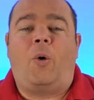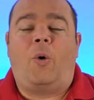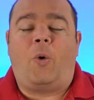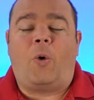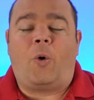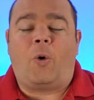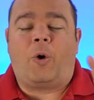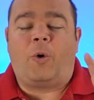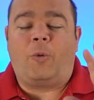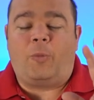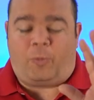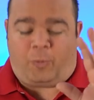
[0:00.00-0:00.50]

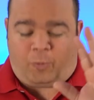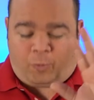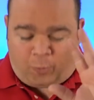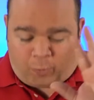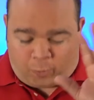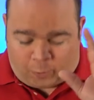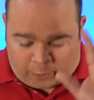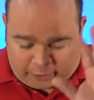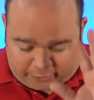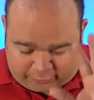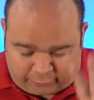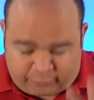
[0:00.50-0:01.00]
Or
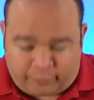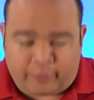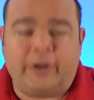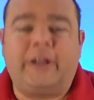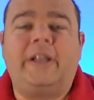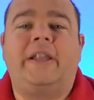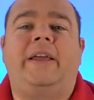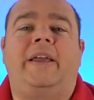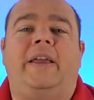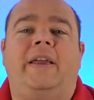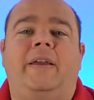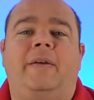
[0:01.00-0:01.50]
what's
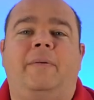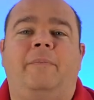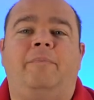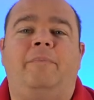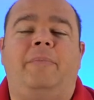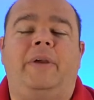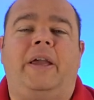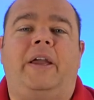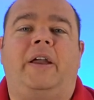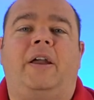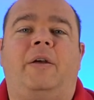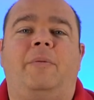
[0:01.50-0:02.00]
really
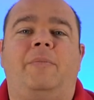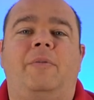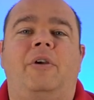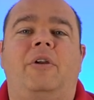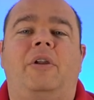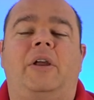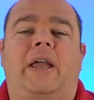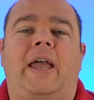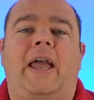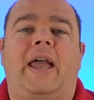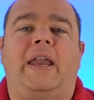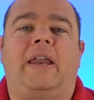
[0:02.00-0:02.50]
being
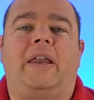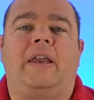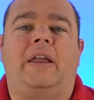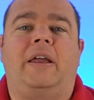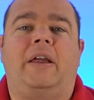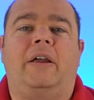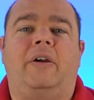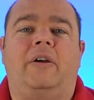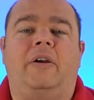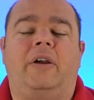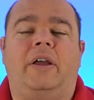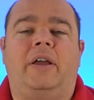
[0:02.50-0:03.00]
communicated
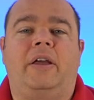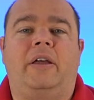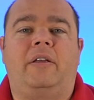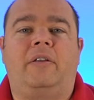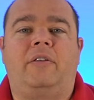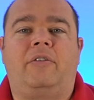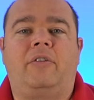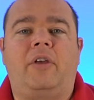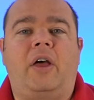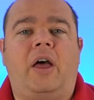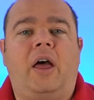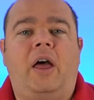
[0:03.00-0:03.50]
here
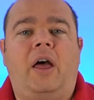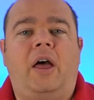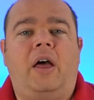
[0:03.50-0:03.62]
is,